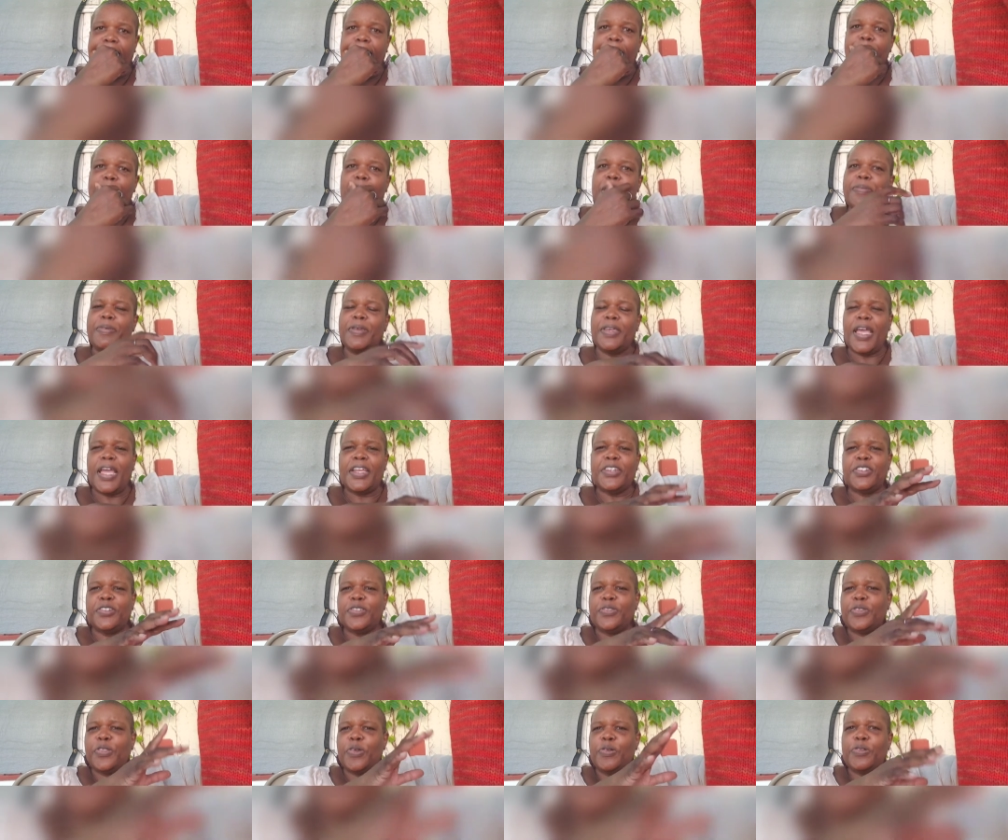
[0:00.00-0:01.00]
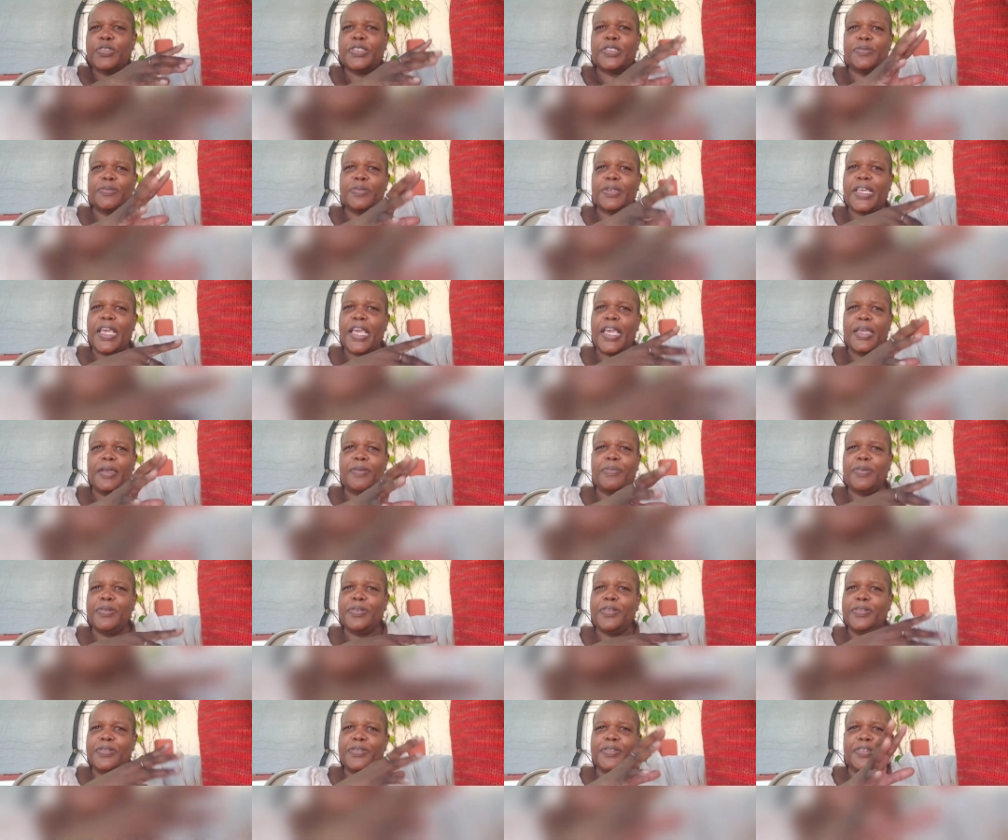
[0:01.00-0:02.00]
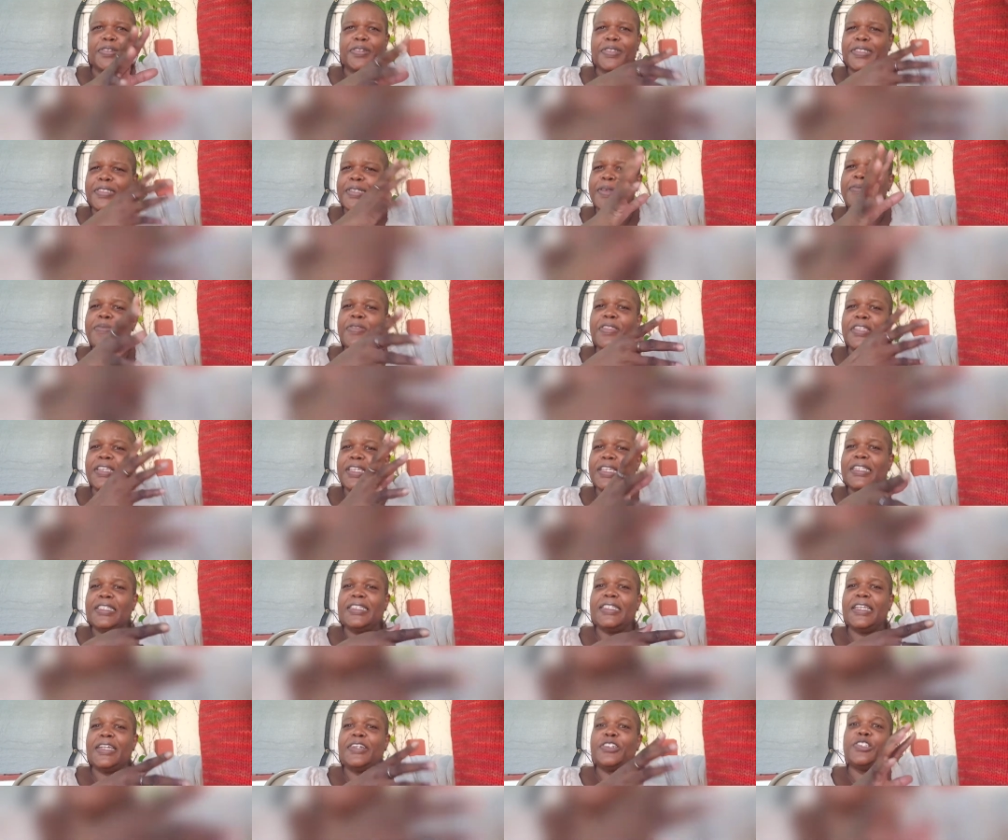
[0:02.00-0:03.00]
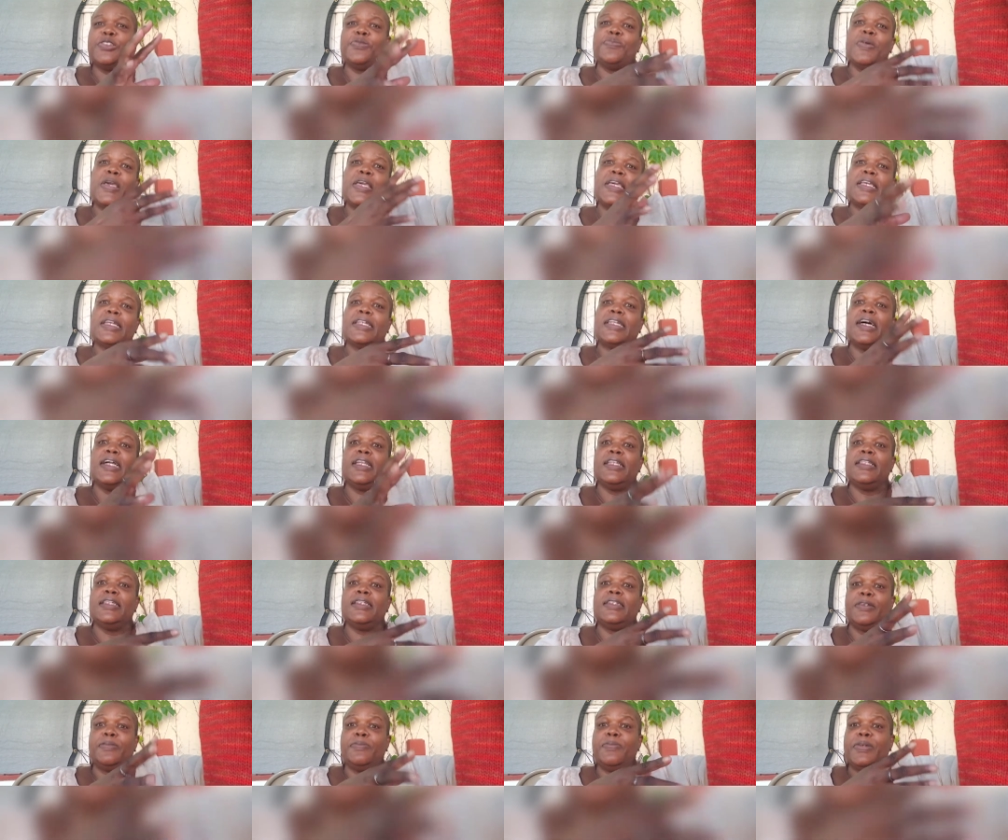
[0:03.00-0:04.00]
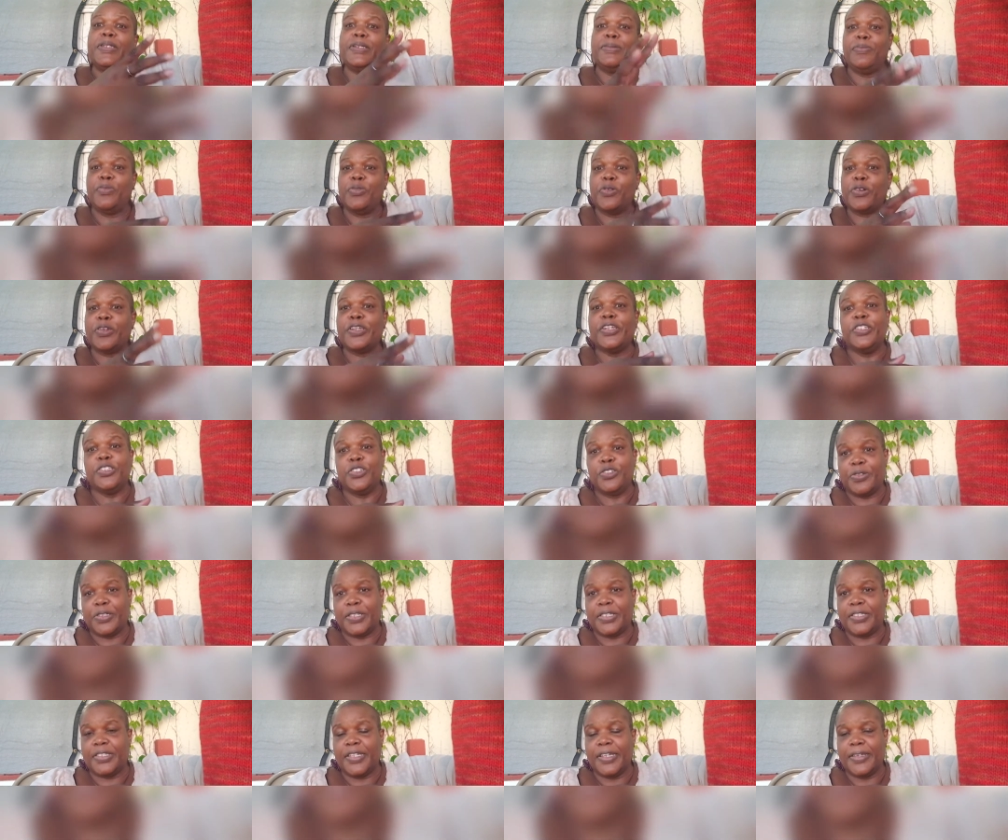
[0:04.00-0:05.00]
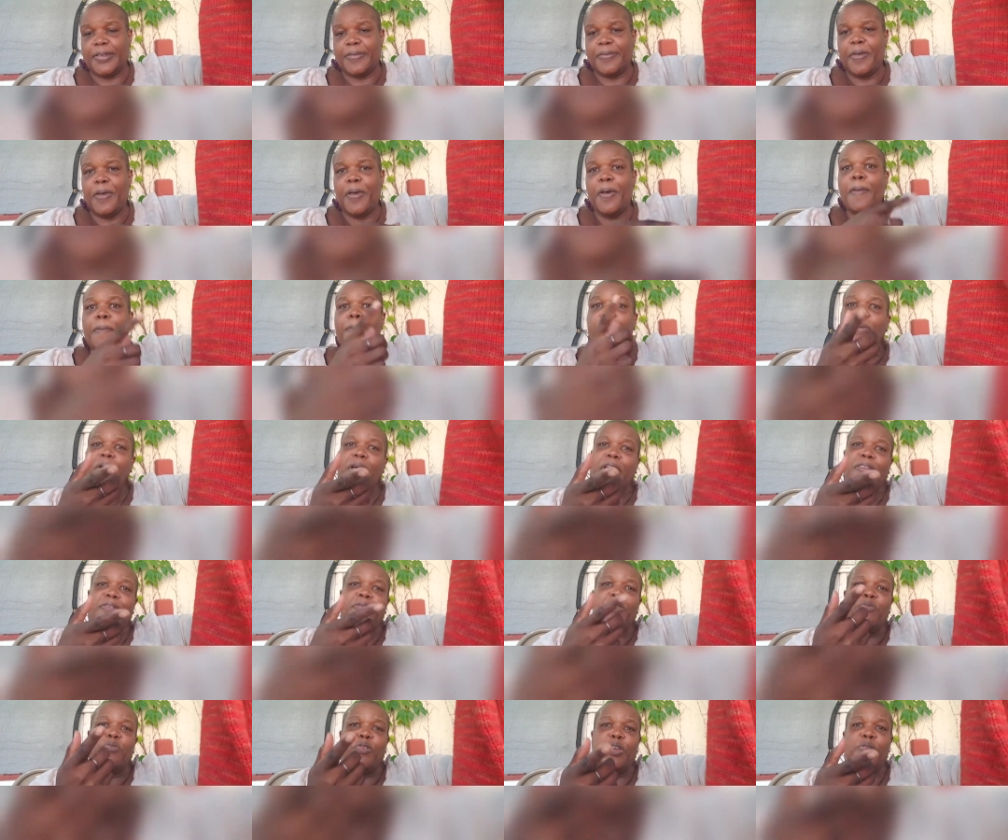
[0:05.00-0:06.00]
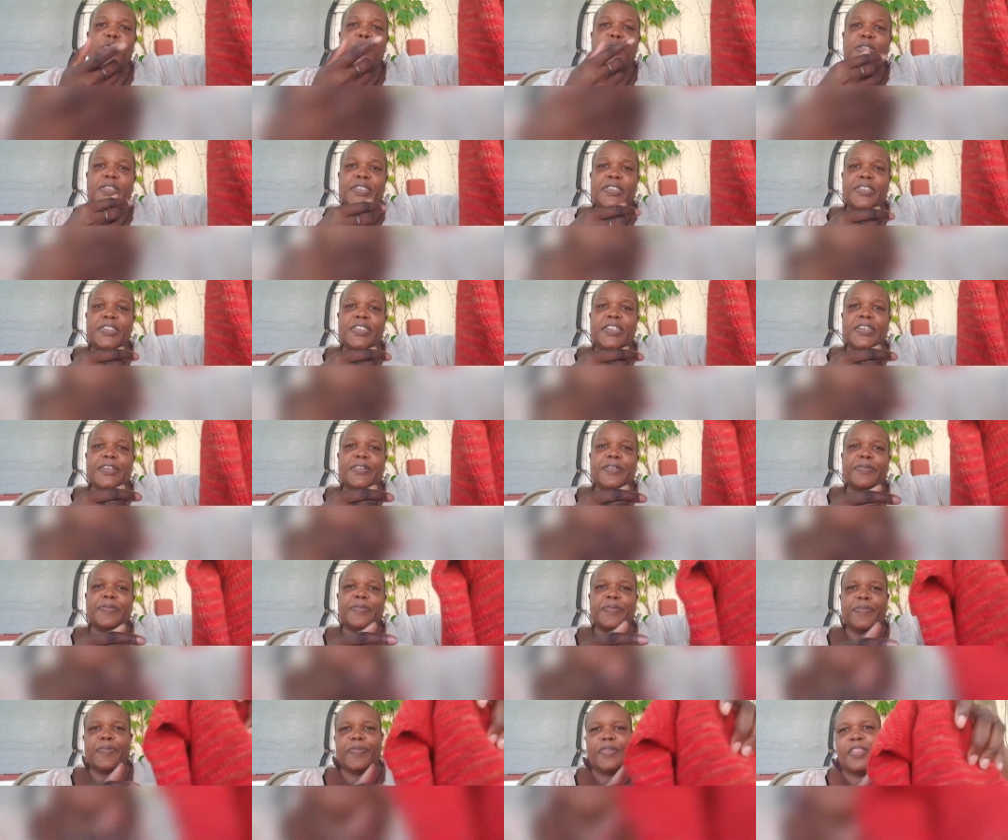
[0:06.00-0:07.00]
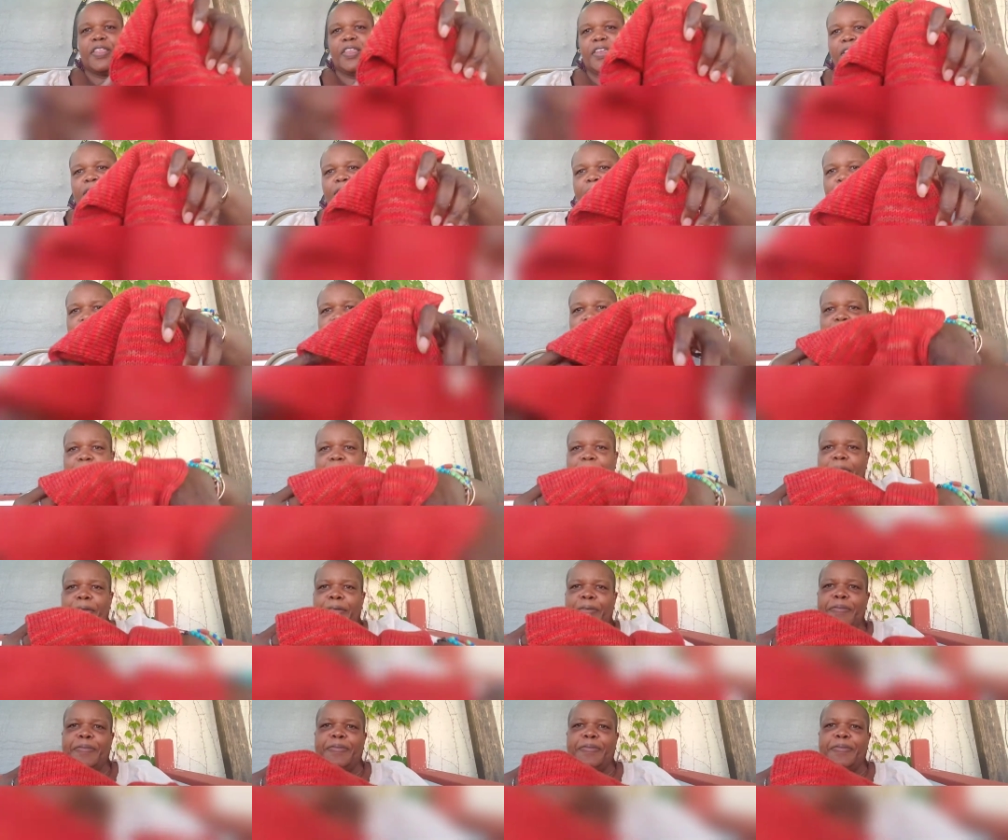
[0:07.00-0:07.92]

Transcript: Maybe I should throw some cables or something in there to make it a little bit more interesting, but we will see, okay?